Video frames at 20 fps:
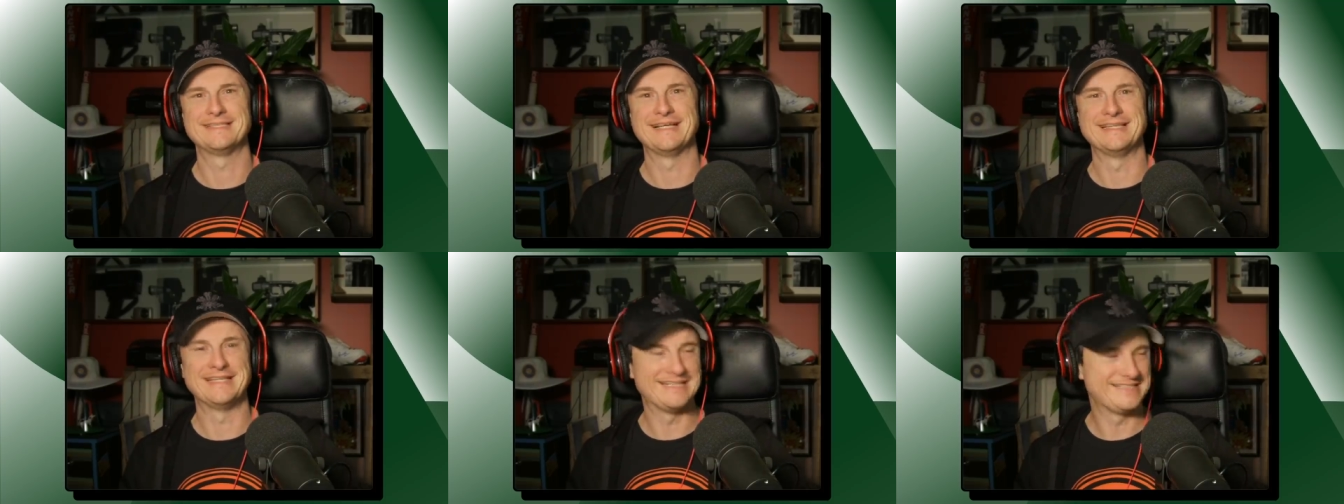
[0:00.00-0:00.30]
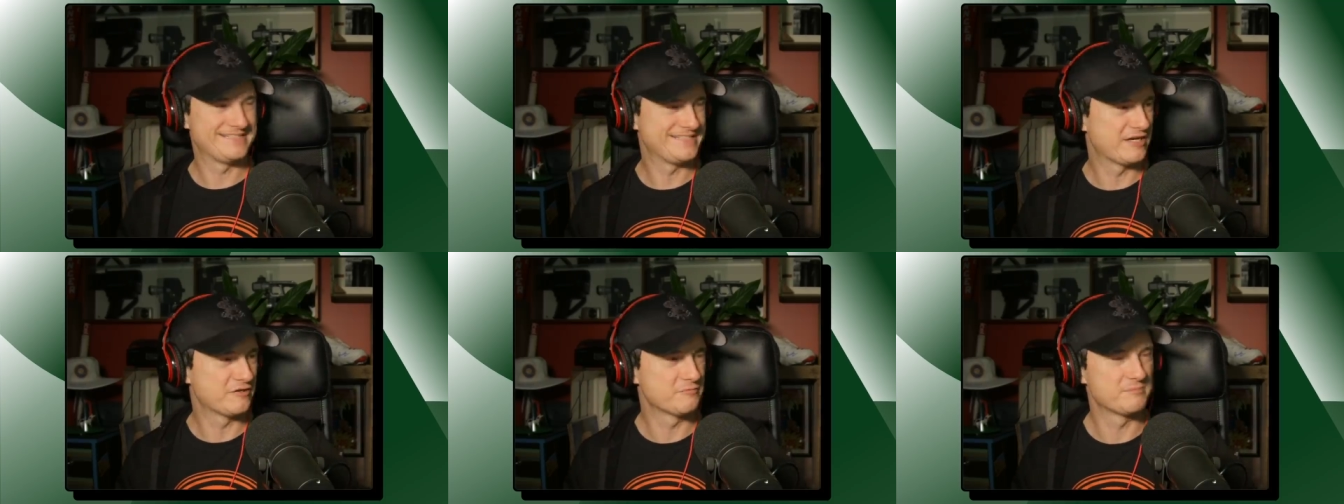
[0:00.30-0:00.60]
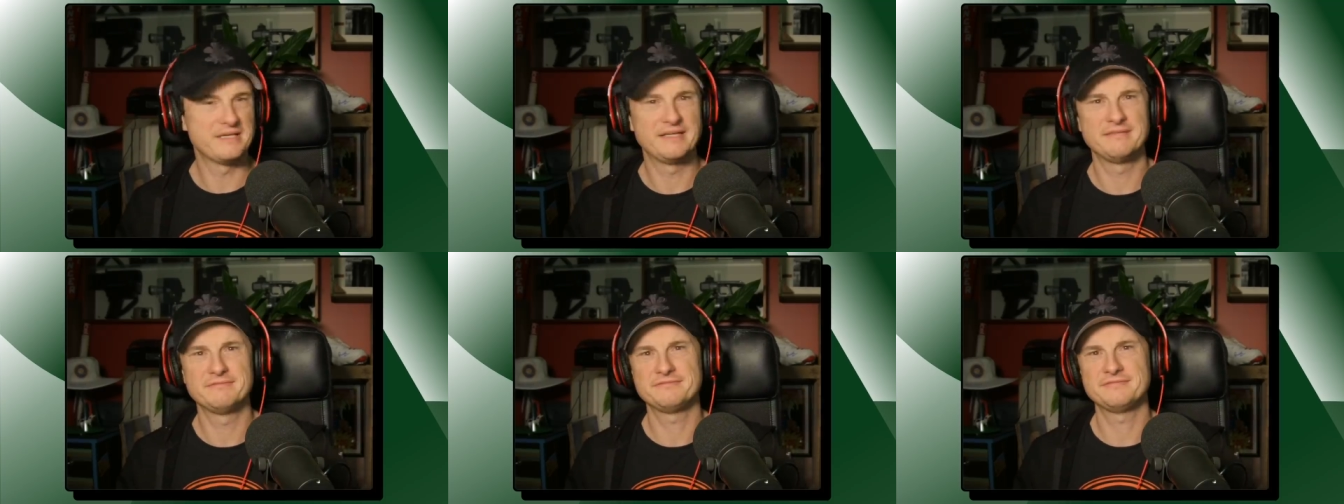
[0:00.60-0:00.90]
and these
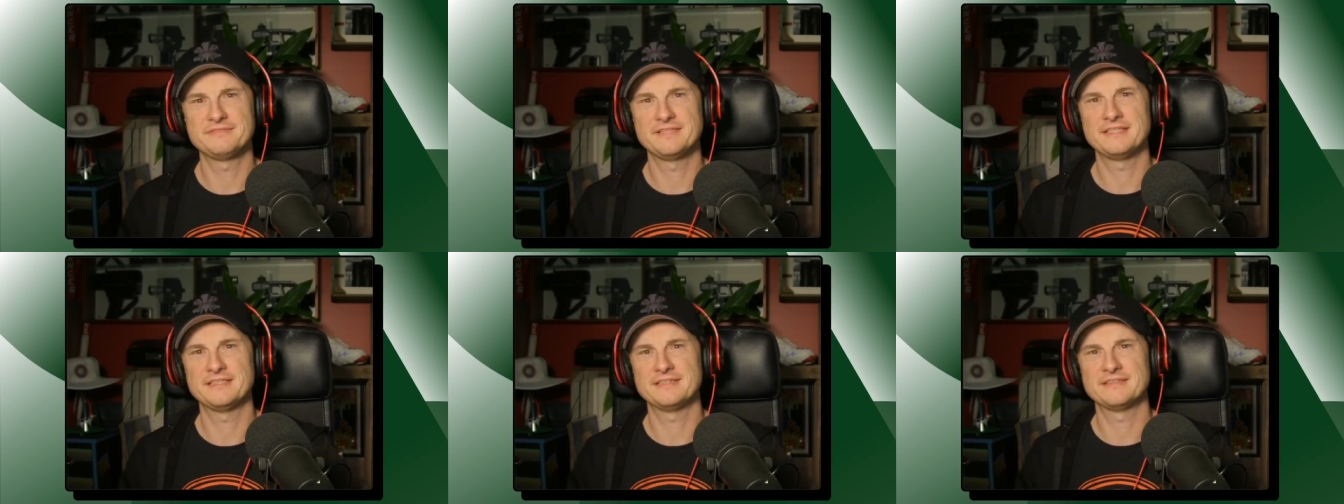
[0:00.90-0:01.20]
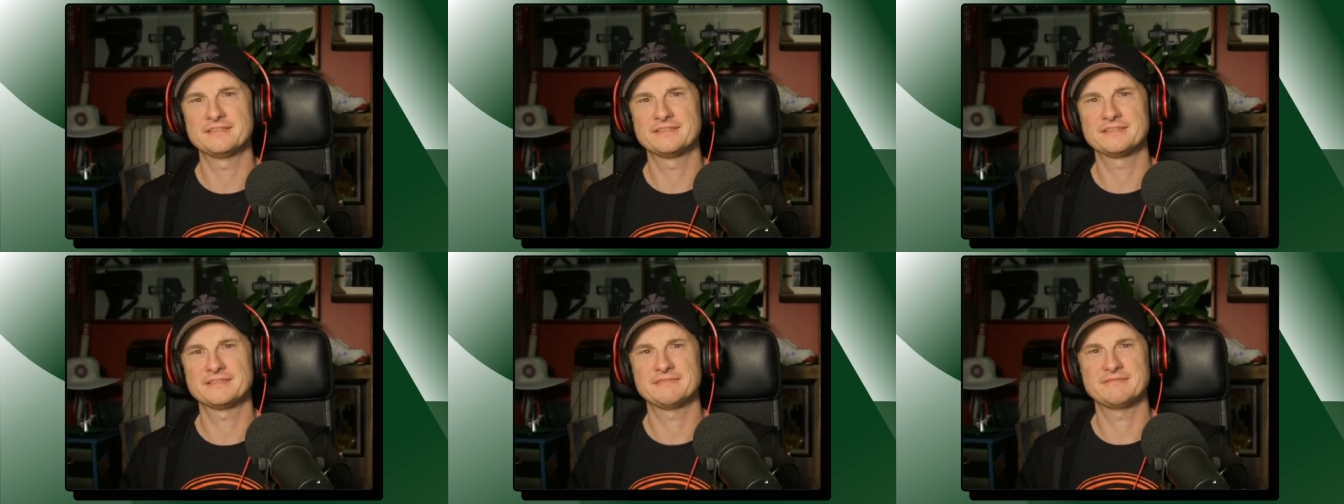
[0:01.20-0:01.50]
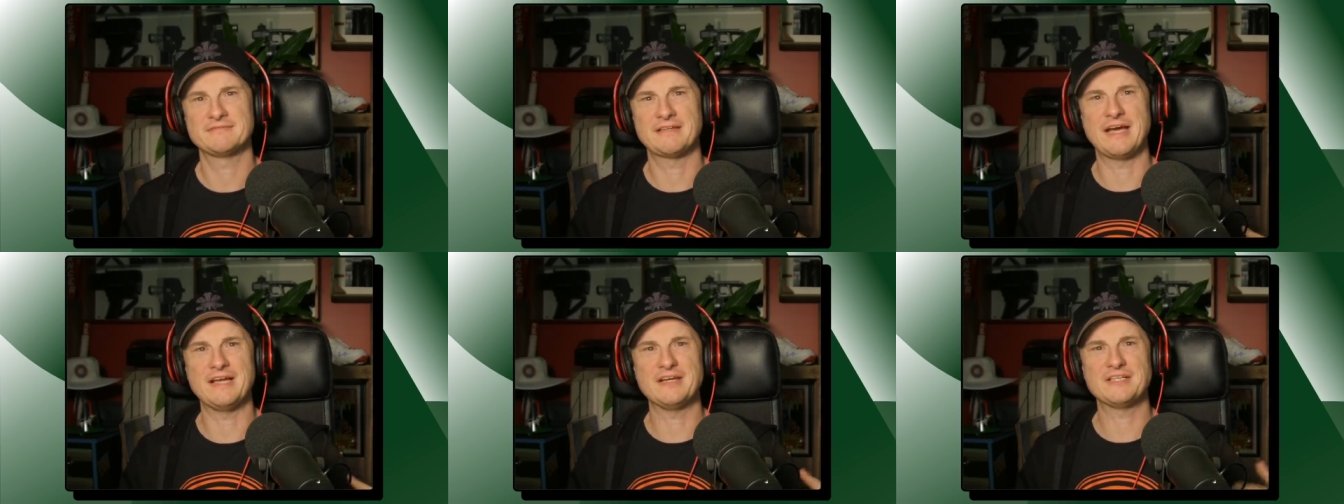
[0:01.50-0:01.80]
young men found
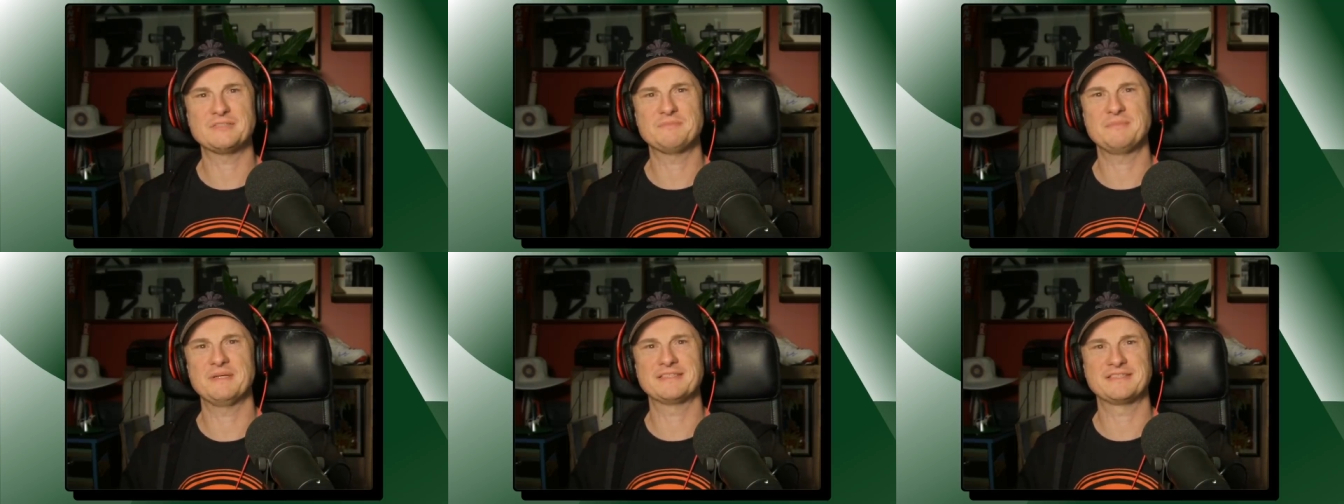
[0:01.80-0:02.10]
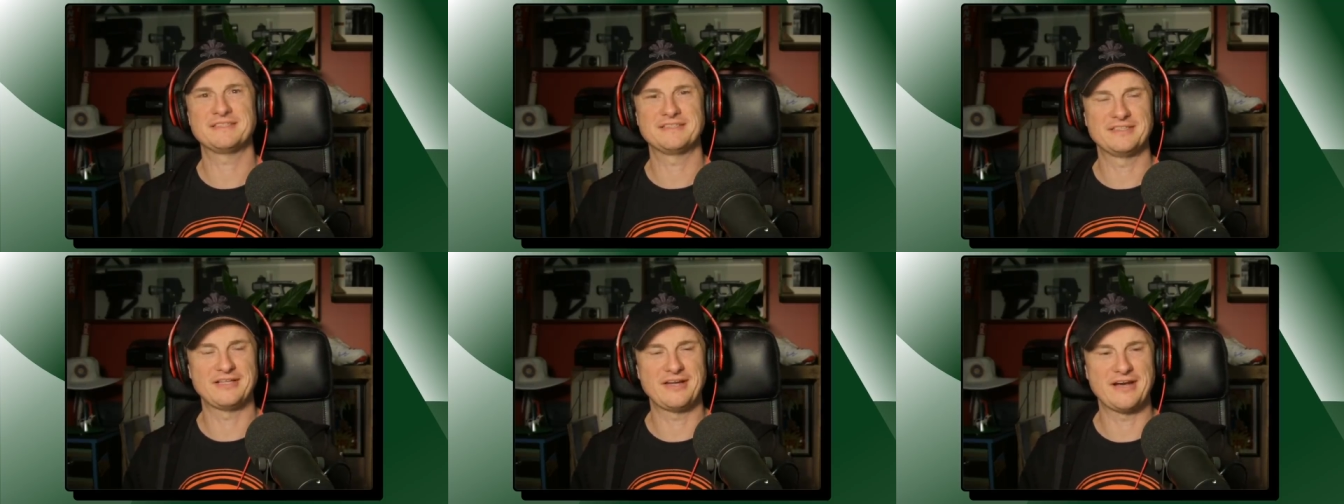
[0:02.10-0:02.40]
unexpected